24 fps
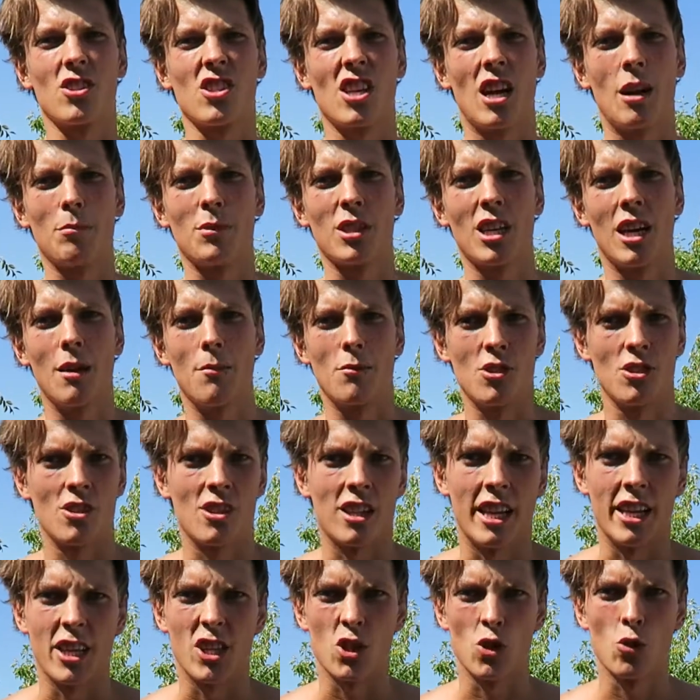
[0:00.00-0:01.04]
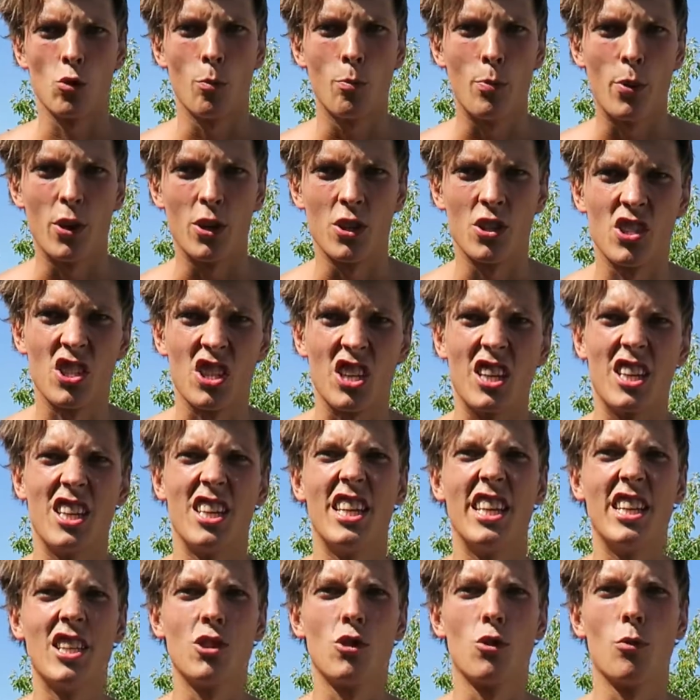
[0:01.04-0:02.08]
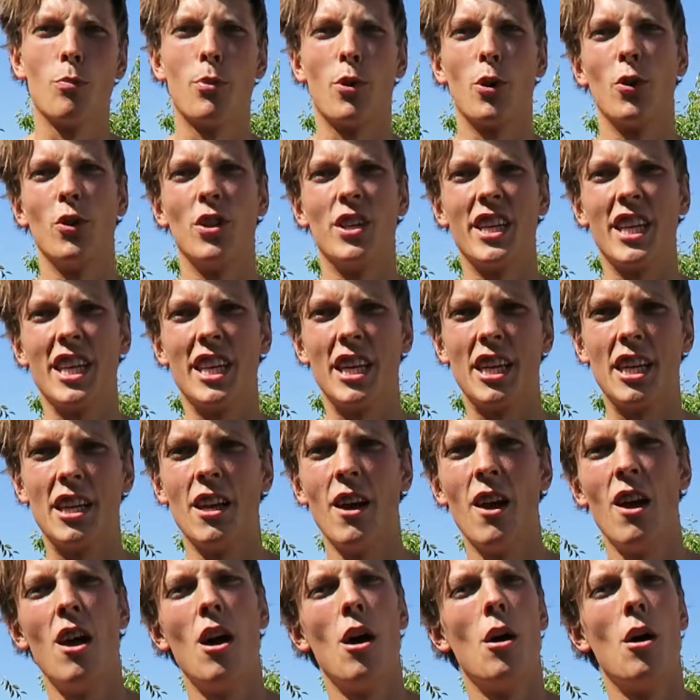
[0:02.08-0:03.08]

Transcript: sometimes is like super skinny, super lean,